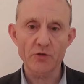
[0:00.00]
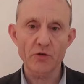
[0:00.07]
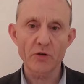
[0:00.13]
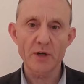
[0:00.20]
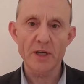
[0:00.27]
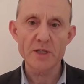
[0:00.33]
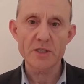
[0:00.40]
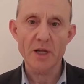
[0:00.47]
should
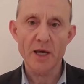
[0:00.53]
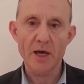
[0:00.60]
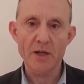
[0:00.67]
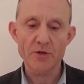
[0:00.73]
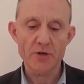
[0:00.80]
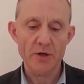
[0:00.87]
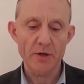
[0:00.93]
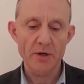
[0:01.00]
easily
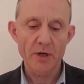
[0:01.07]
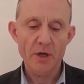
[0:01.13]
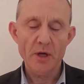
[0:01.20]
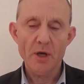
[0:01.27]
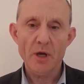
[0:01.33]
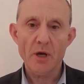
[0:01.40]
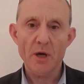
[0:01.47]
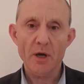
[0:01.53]
answer
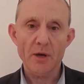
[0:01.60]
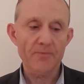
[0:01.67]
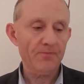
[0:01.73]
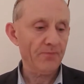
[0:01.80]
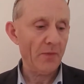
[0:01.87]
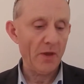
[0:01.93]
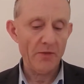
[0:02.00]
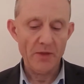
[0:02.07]

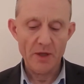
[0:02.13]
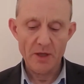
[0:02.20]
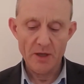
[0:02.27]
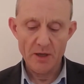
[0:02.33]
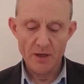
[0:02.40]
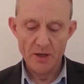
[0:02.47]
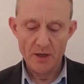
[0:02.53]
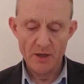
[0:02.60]
the
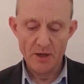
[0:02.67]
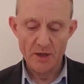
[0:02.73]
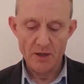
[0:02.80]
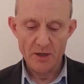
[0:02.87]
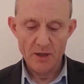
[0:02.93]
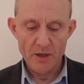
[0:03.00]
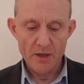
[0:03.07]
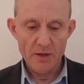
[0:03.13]

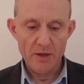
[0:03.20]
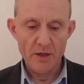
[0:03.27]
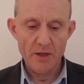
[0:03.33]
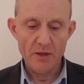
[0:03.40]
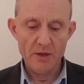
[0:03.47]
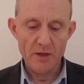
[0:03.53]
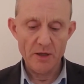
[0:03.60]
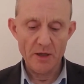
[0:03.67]

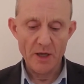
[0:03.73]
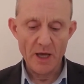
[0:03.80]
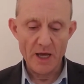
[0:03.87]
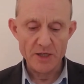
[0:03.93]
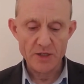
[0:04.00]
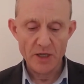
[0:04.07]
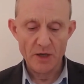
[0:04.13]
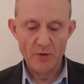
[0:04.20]

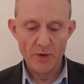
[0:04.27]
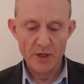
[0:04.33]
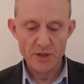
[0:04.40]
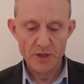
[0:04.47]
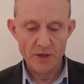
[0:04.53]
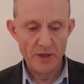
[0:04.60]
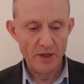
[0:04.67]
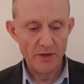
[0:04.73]
essay
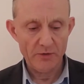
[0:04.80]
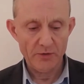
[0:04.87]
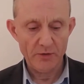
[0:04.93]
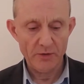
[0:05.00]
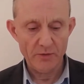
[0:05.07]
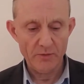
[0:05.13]
question. I think it's